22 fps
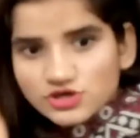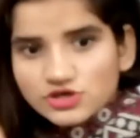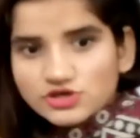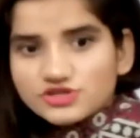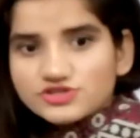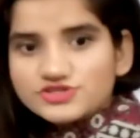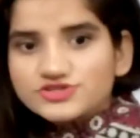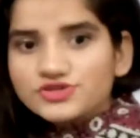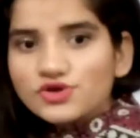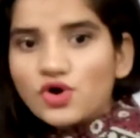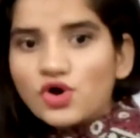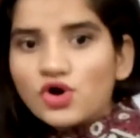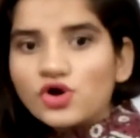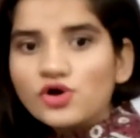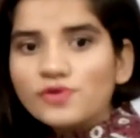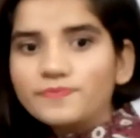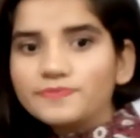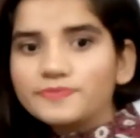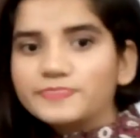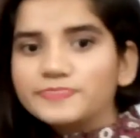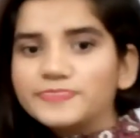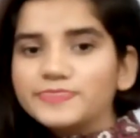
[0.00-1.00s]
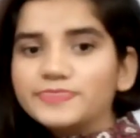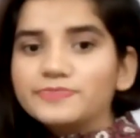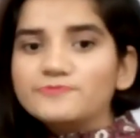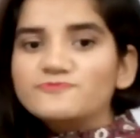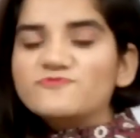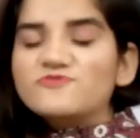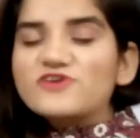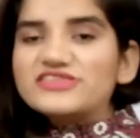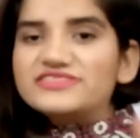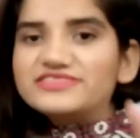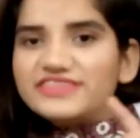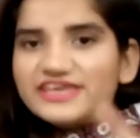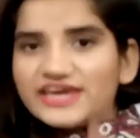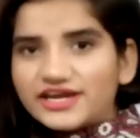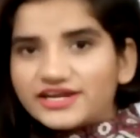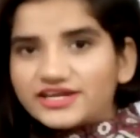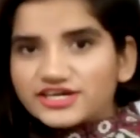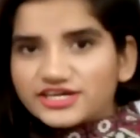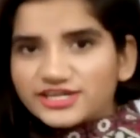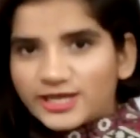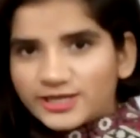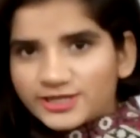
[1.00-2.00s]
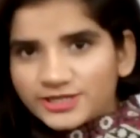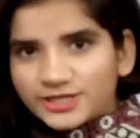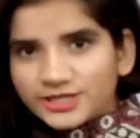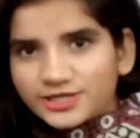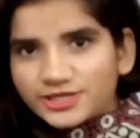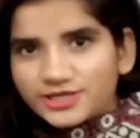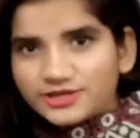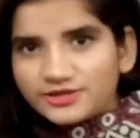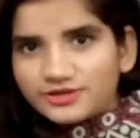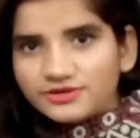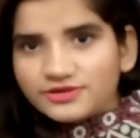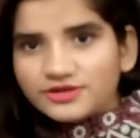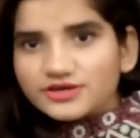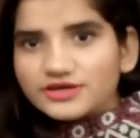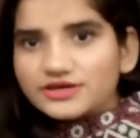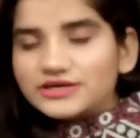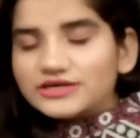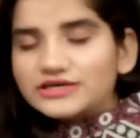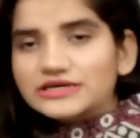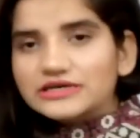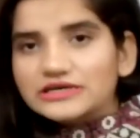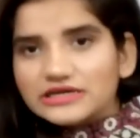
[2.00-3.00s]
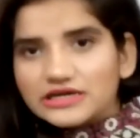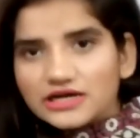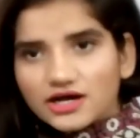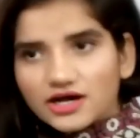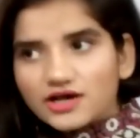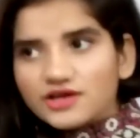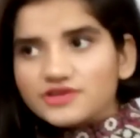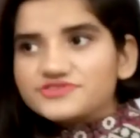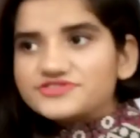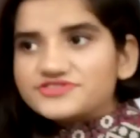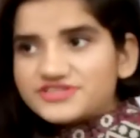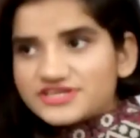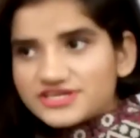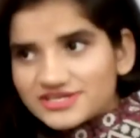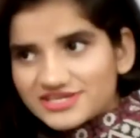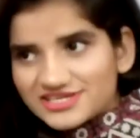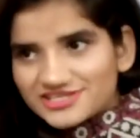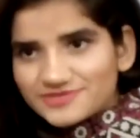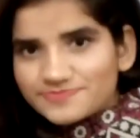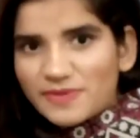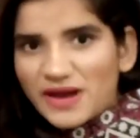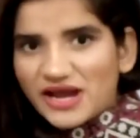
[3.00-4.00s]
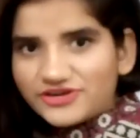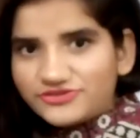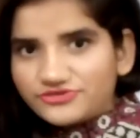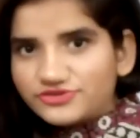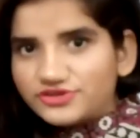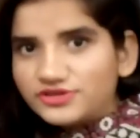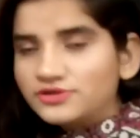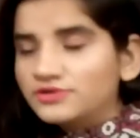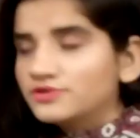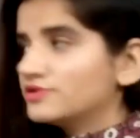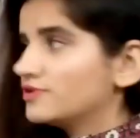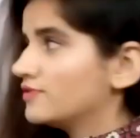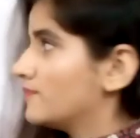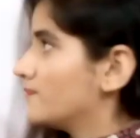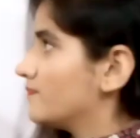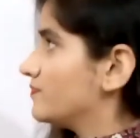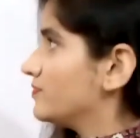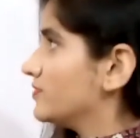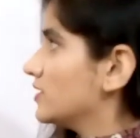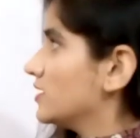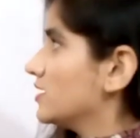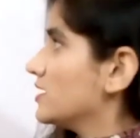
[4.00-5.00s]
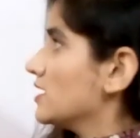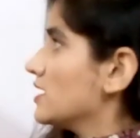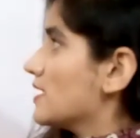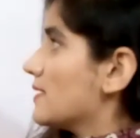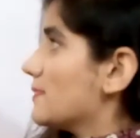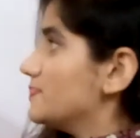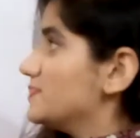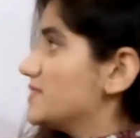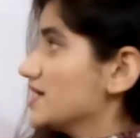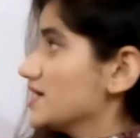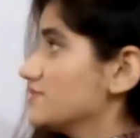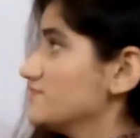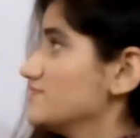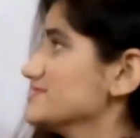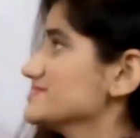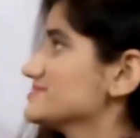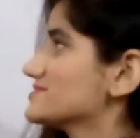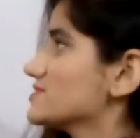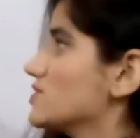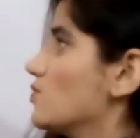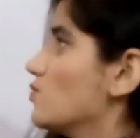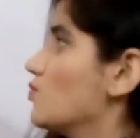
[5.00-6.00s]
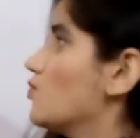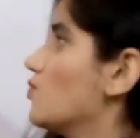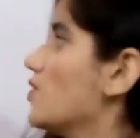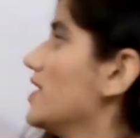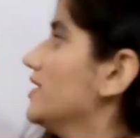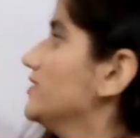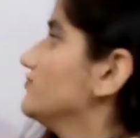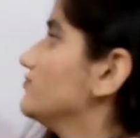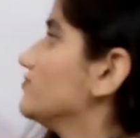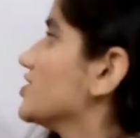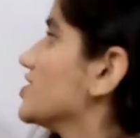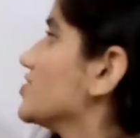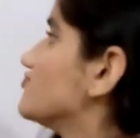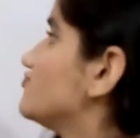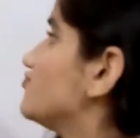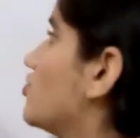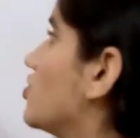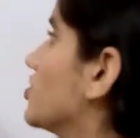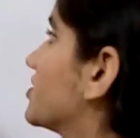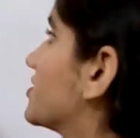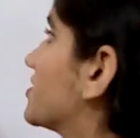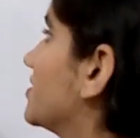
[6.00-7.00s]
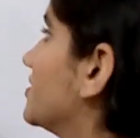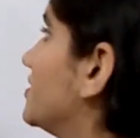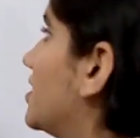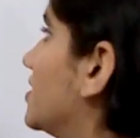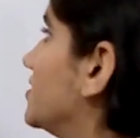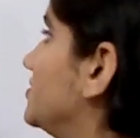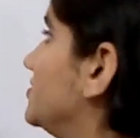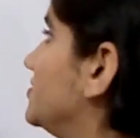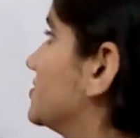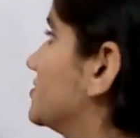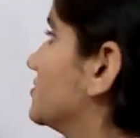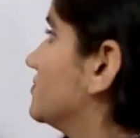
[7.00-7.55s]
So when they are connected in series pattern, there is one way for current.